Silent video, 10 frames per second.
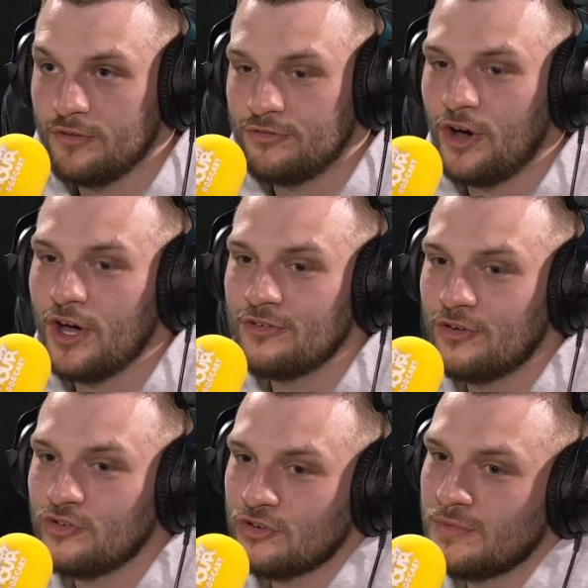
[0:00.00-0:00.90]

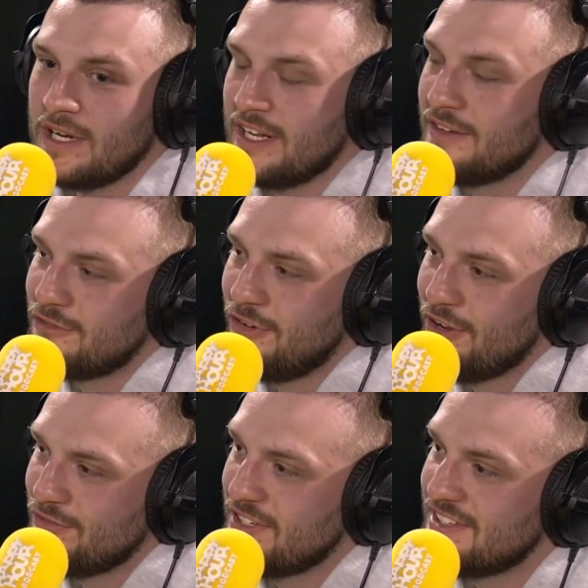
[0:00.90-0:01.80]
500 million in
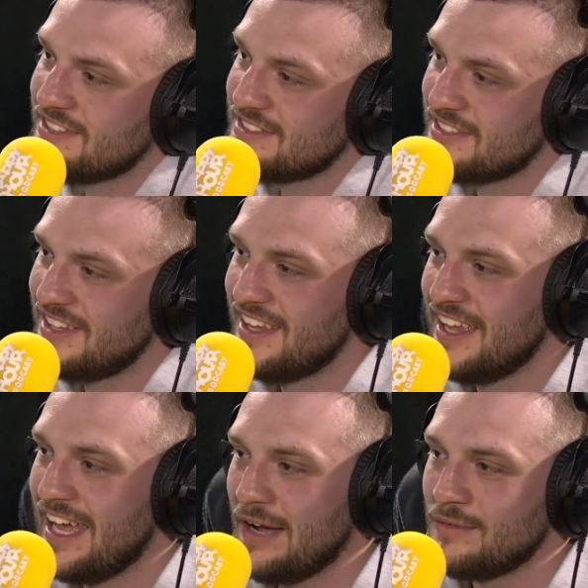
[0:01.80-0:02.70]
5 years.
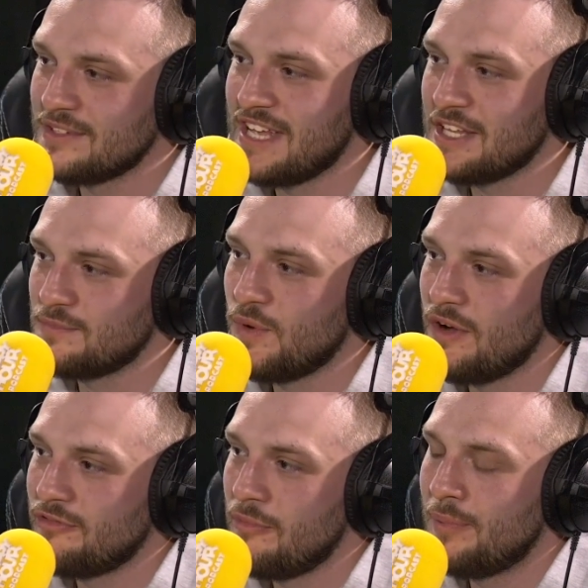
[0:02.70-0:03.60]
And I want to say it's be
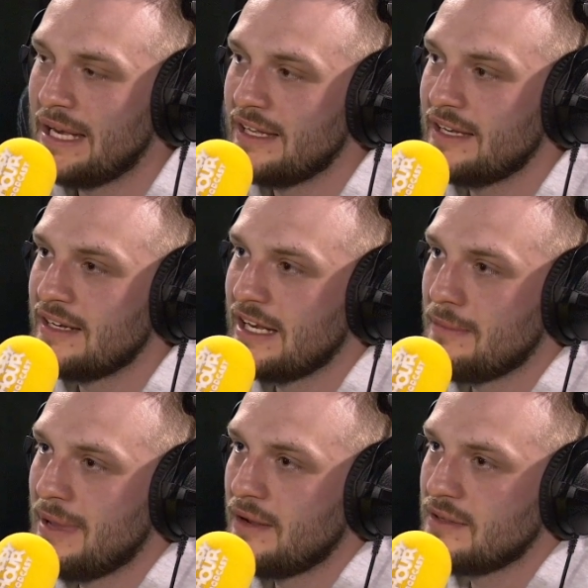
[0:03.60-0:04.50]
worth 1 billion in
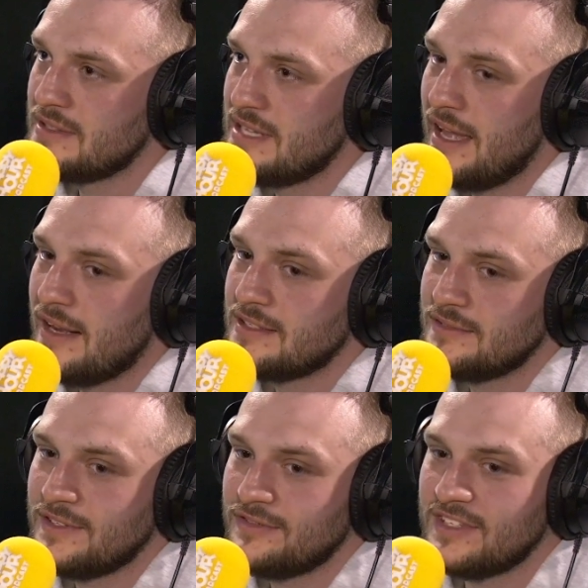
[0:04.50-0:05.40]
about 10 to
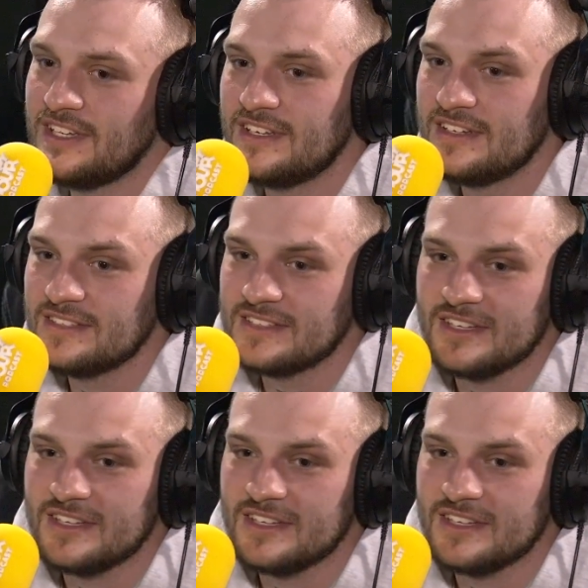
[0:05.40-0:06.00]
15 years.